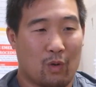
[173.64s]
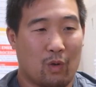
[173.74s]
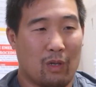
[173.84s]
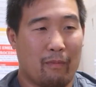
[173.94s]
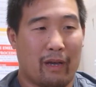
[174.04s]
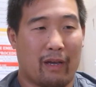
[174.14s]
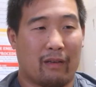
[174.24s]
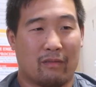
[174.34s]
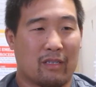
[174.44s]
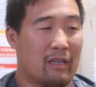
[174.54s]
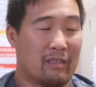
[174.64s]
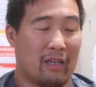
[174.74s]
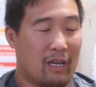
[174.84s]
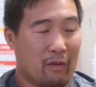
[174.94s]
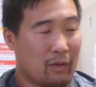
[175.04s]
call them back and say
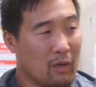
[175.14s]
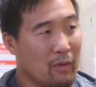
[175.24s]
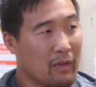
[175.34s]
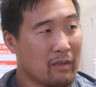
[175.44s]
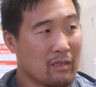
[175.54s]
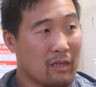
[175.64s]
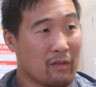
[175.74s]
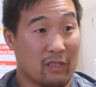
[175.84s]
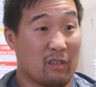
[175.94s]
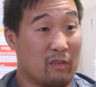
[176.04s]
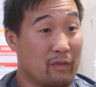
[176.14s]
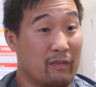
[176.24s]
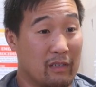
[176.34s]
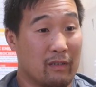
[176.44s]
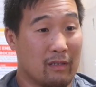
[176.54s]
how they're going and stuff, because I do
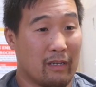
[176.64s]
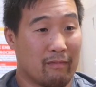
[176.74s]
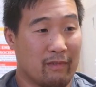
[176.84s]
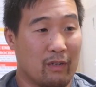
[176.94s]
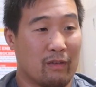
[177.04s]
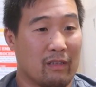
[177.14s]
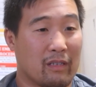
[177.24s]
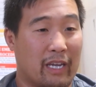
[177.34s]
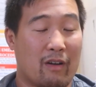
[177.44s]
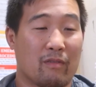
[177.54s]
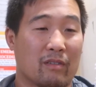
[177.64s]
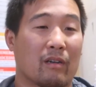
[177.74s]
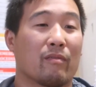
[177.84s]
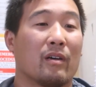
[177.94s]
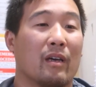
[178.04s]
care and
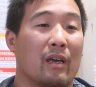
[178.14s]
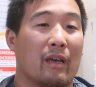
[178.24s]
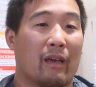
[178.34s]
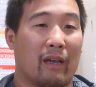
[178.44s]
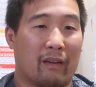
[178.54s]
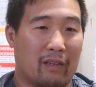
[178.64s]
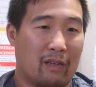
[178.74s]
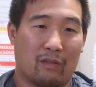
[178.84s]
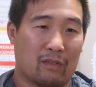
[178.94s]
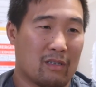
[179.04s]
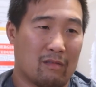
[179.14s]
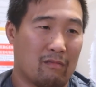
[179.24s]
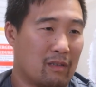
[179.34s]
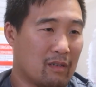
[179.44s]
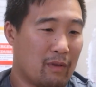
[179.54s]
stuff. And again, it's just
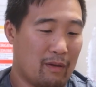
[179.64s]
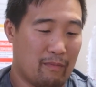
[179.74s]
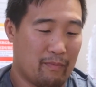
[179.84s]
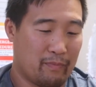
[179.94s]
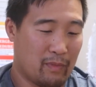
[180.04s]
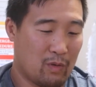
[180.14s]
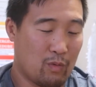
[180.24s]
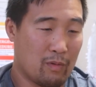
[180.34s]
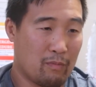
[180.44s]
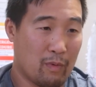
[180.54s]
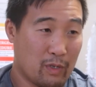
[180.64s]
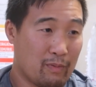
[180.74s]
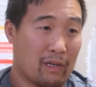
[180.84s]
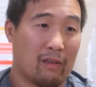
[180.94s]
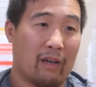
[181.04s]
some of them, most
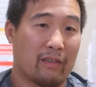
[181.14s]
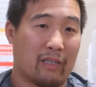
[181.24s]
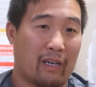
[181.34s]
of my clients